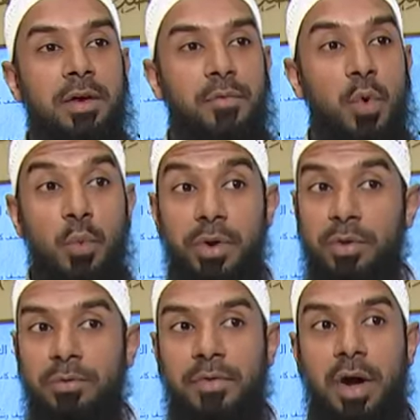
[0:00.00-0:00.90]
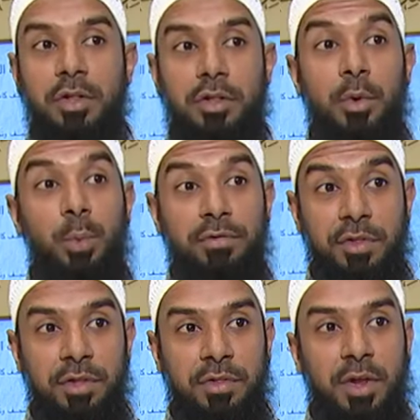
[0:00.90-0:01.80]
Therefore, when you fast
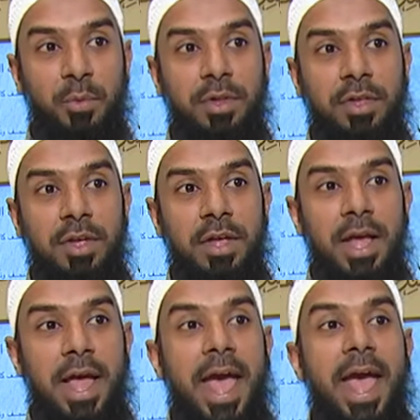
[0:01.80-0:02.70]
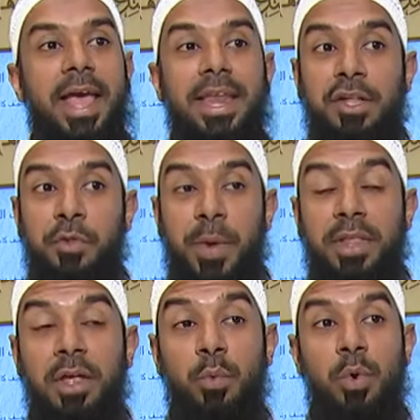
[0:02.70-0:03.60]
with sincerity and
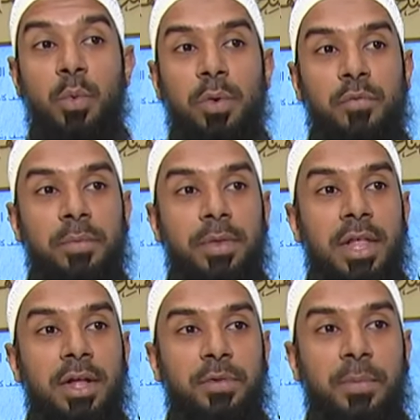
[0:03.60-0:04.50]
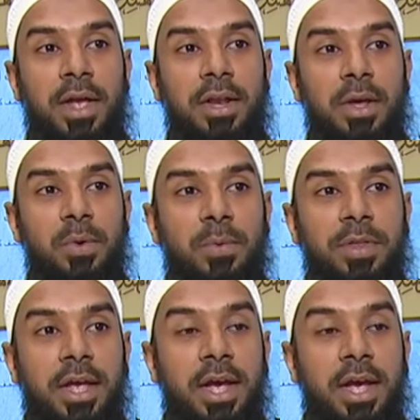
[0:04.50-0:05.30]
expecting reward from Allah subhanahu wa